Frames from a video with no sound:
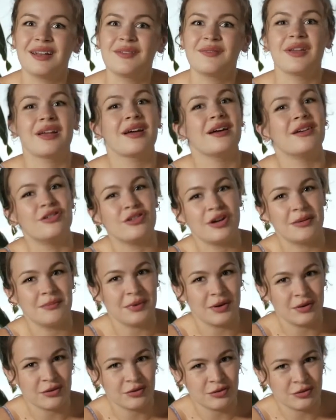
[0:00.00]
of like a
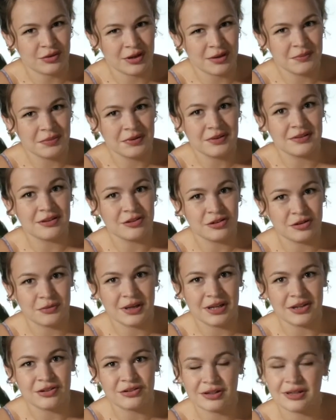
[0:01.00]
jumbo shrimp
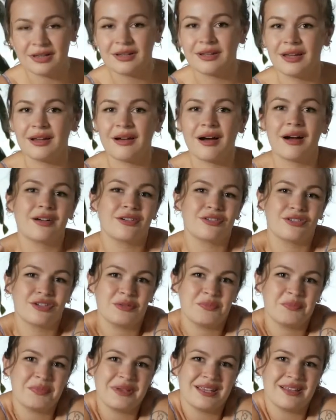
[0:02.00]
situation. Like, art
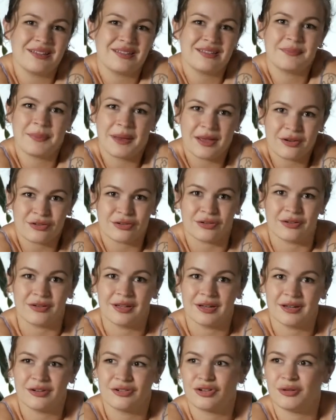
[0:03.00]
should be special,
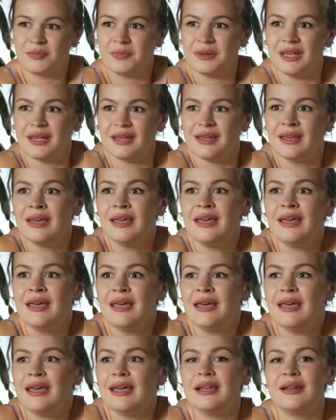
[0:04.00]
and it should be
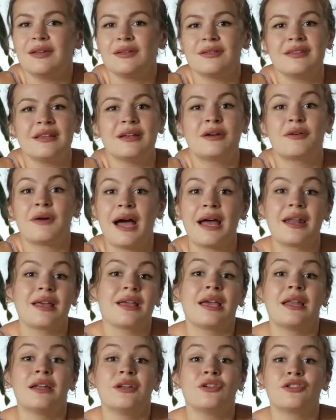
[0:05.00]
idiosyncratic,
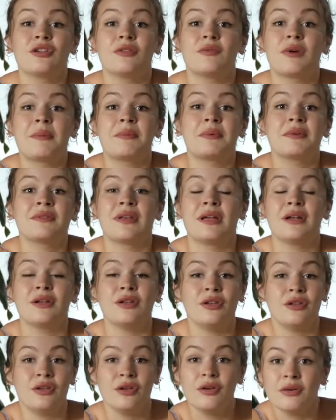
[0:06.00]
and it should represent
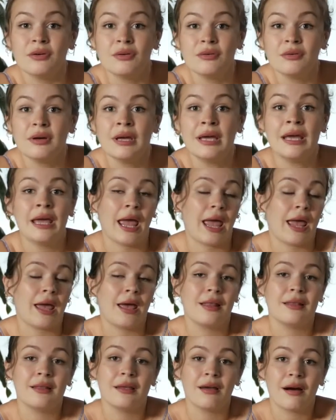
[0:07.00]
you
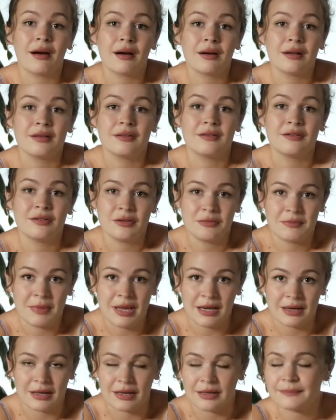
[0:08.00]
and the artist who
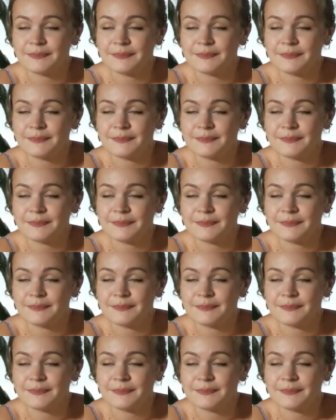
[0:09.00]
made it.